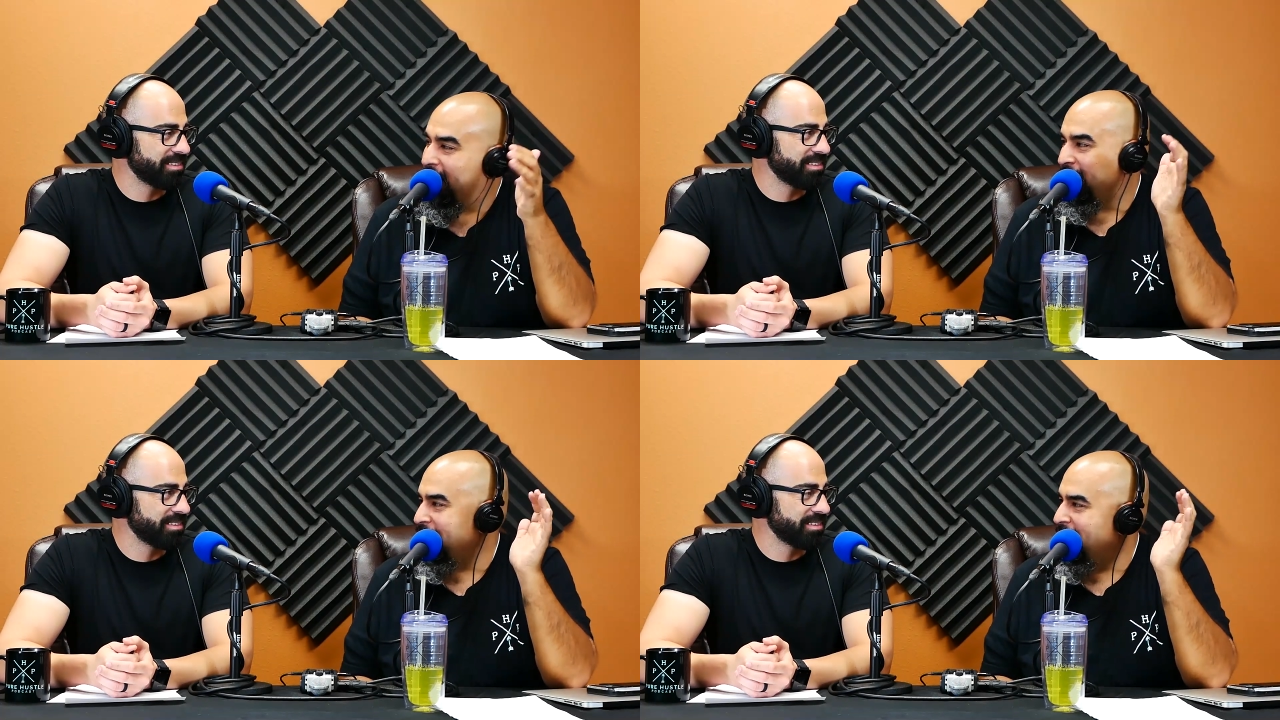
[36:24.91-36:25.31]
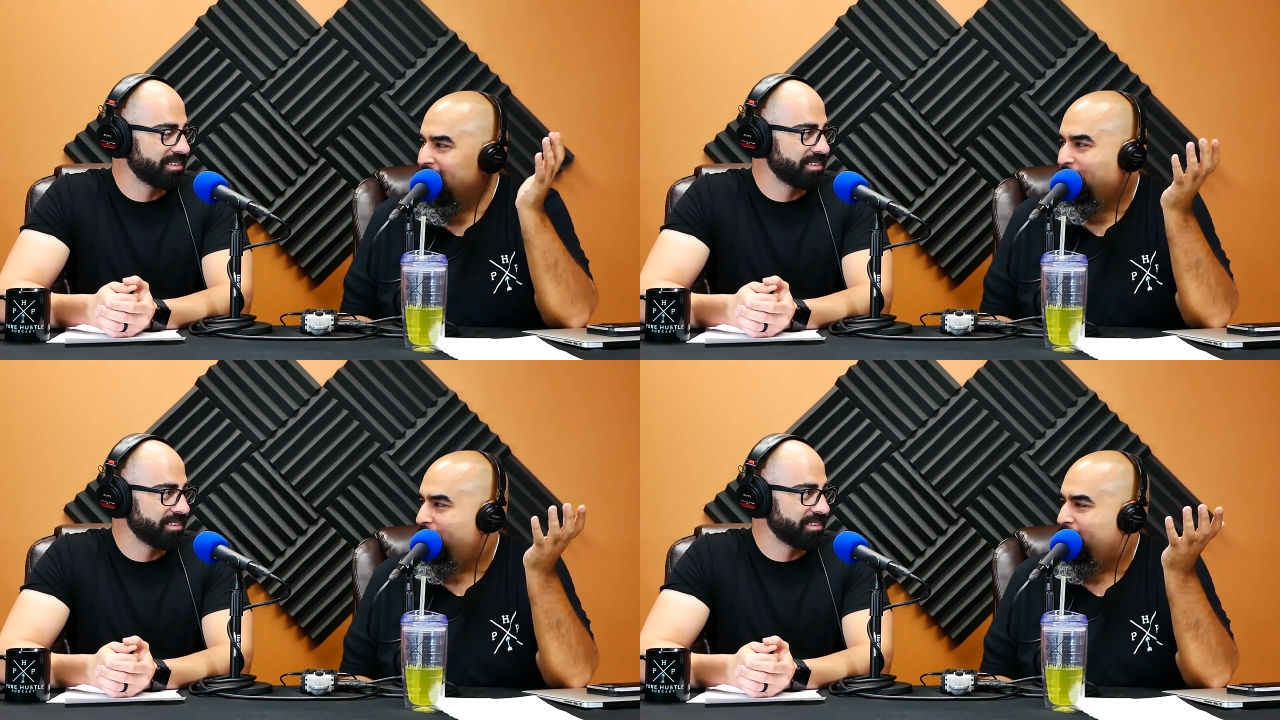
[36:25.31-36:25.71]
I think
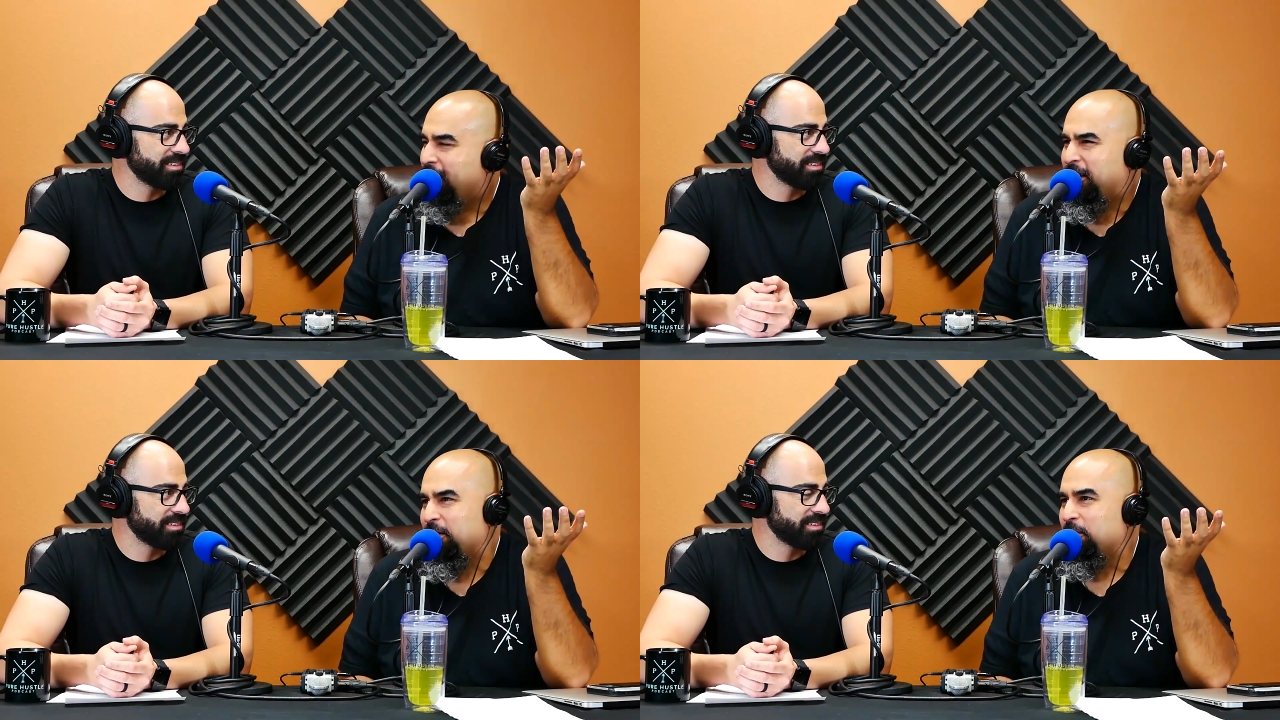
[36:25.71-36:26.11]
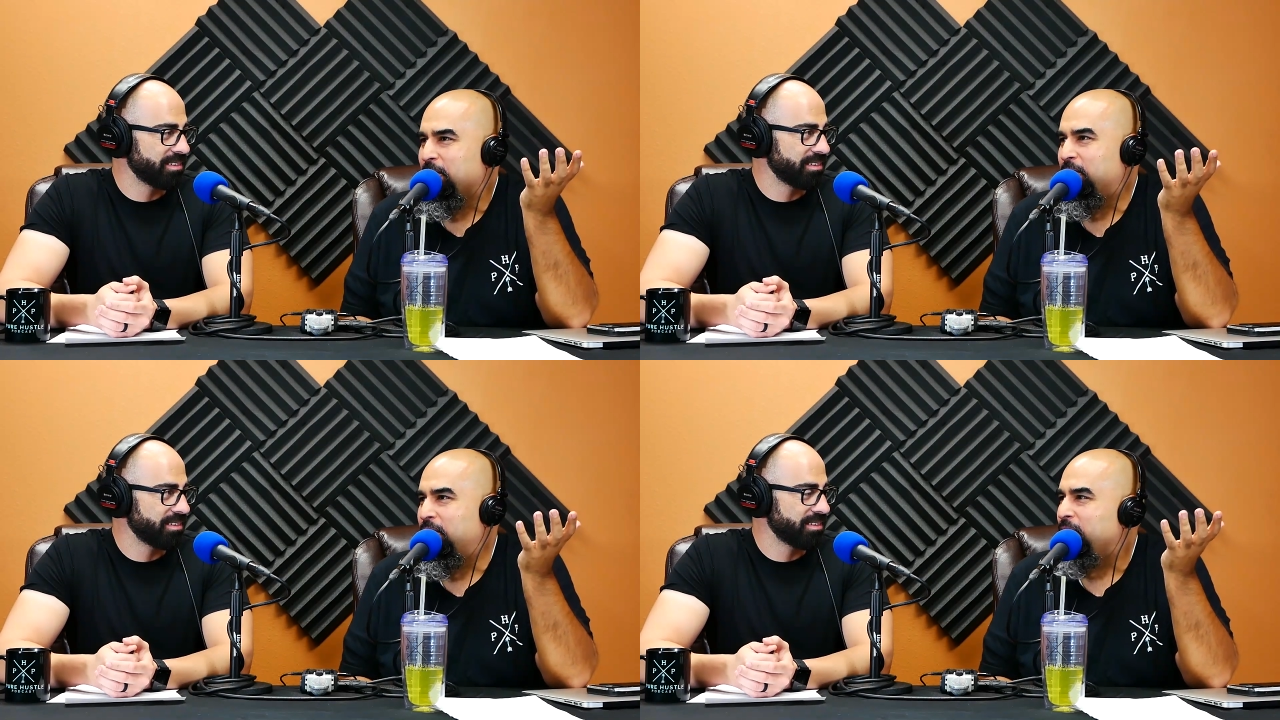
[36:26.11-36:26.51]
like, I don't
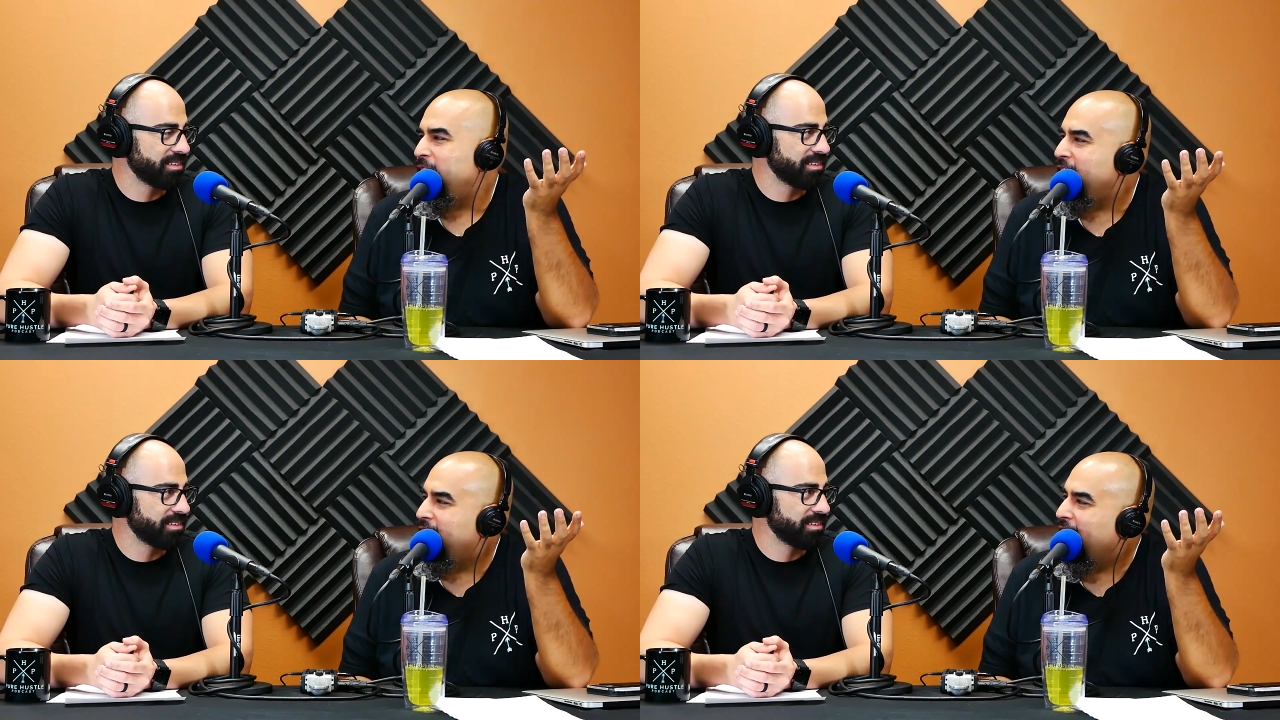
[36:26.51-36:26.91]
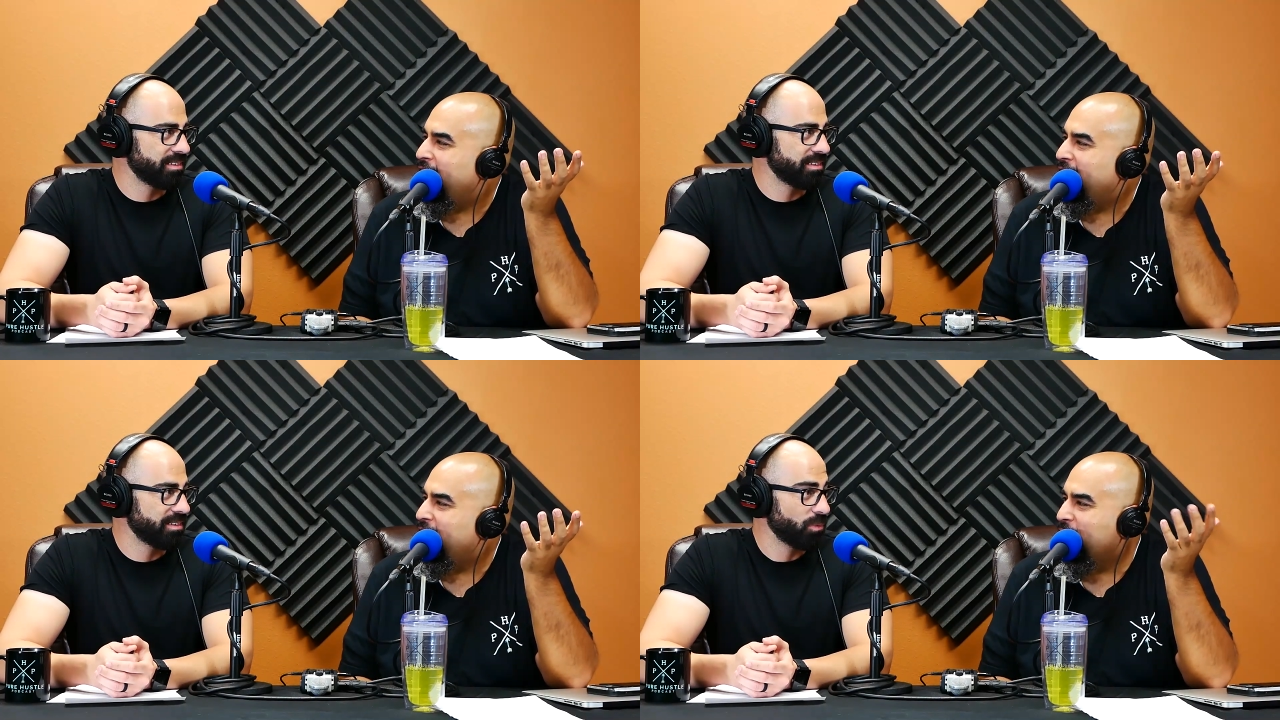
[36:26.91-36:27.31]
know, 15
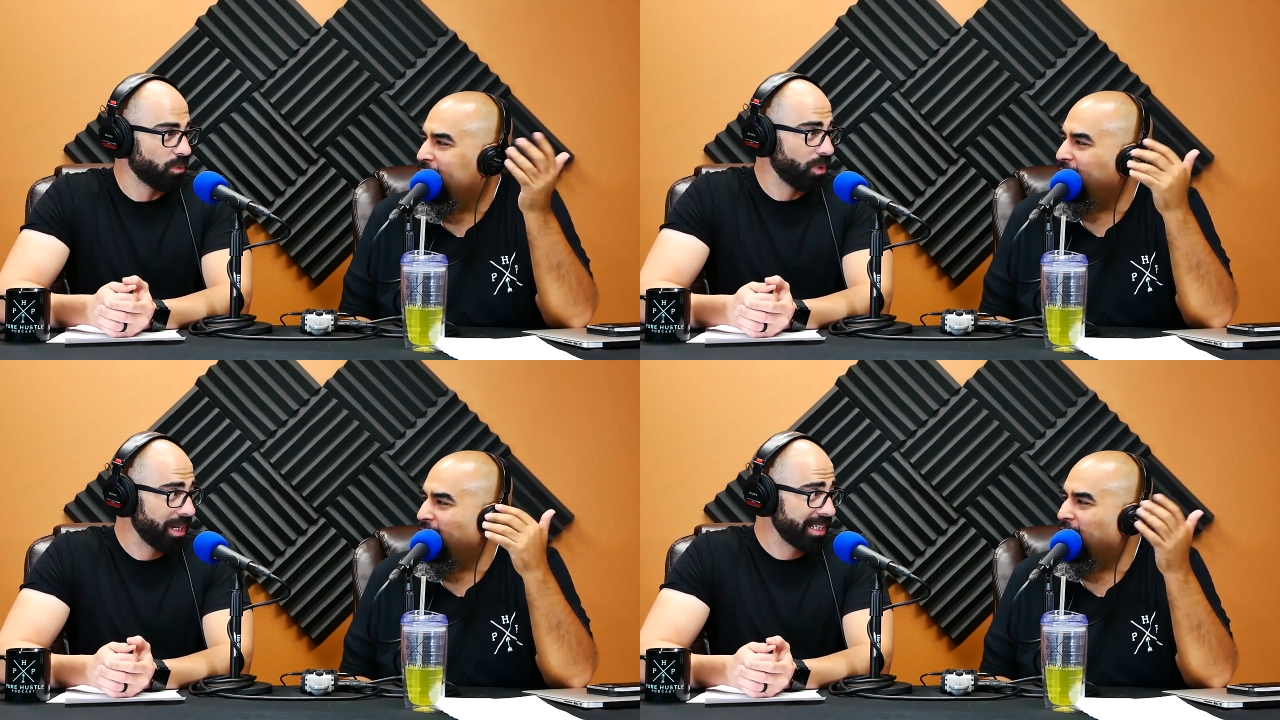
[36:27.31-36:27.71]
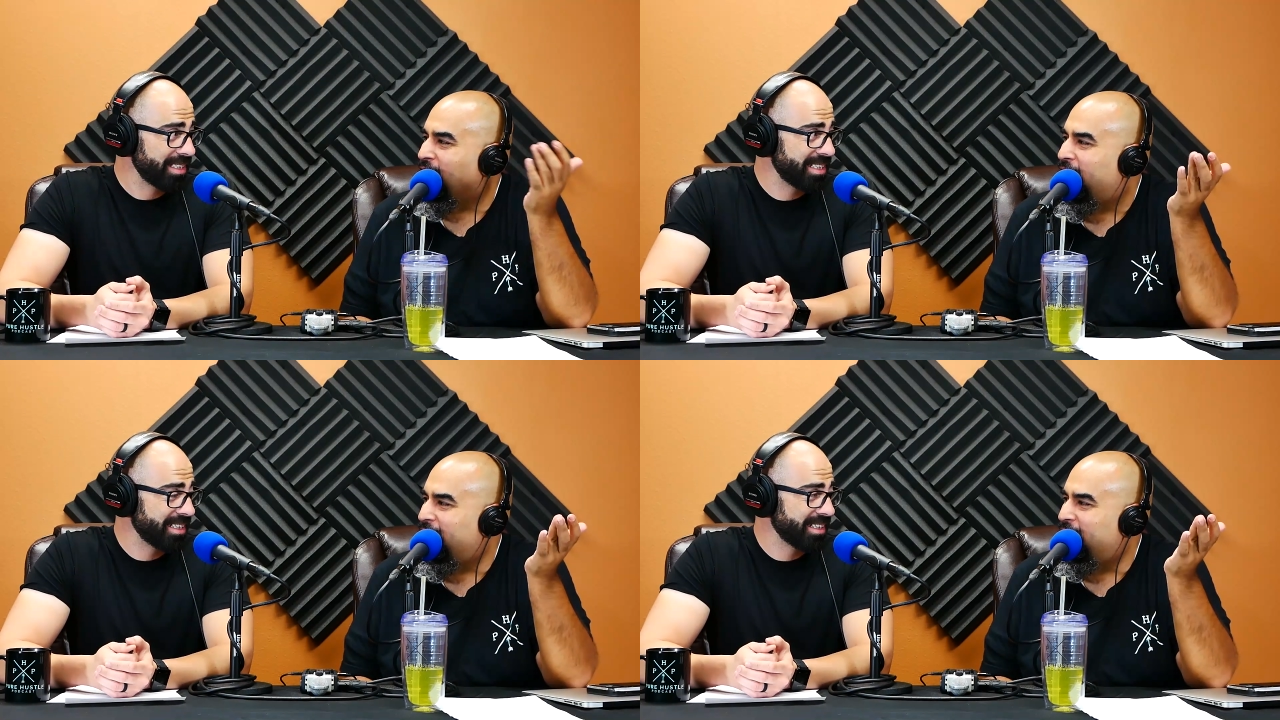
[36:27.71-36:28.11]
cents or less than
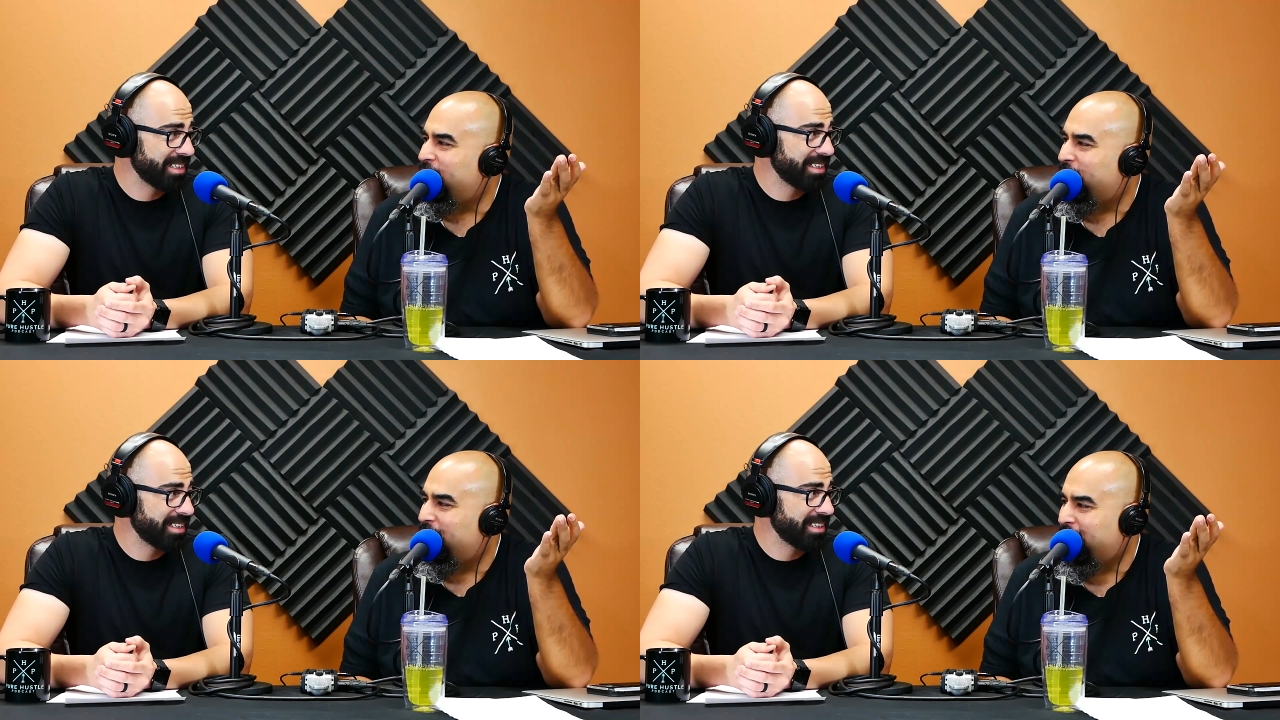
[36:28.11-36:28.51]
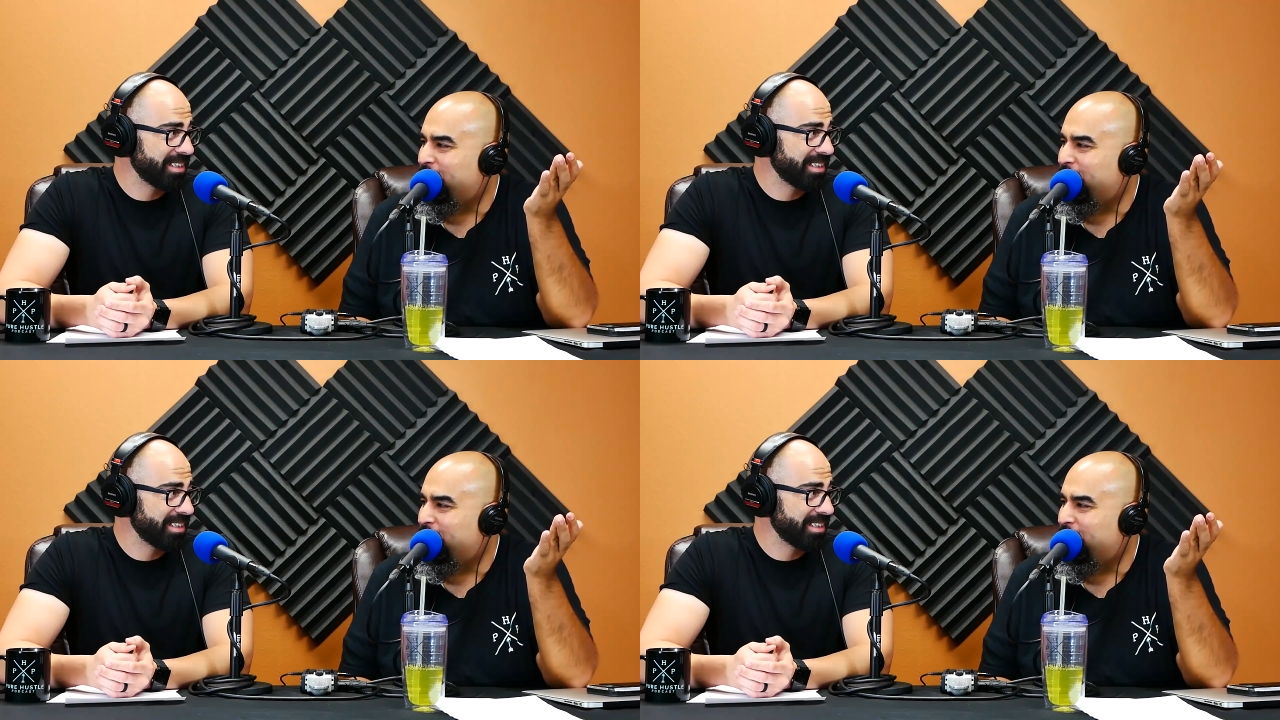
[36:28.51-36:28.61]
$1 for each